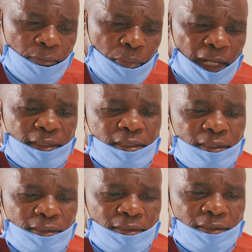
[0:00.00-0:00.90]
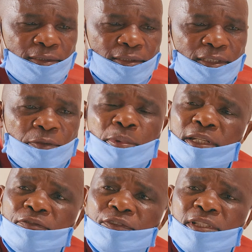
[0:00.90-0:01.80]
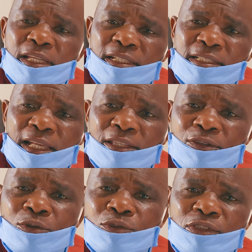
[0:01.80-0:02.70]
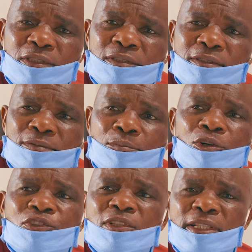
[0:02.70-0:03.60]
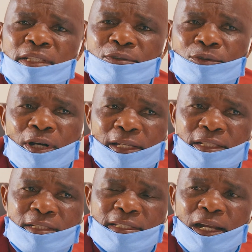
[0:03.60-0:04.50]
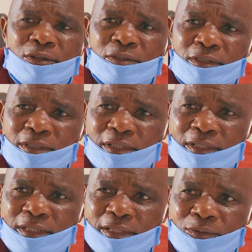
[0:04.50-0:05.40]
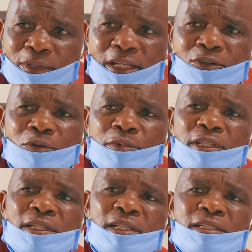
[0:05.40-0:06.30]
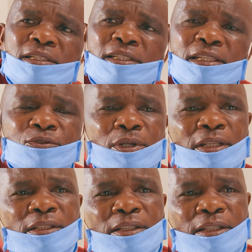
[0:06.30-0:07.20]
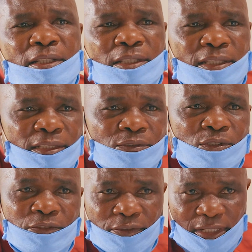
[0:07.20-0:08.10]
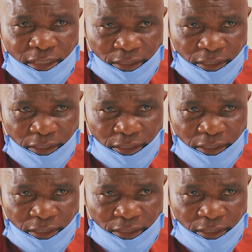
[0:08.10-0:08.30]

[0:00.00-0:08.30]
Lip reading: but the beneficiaries are those mostly who are in town, where communication network is not very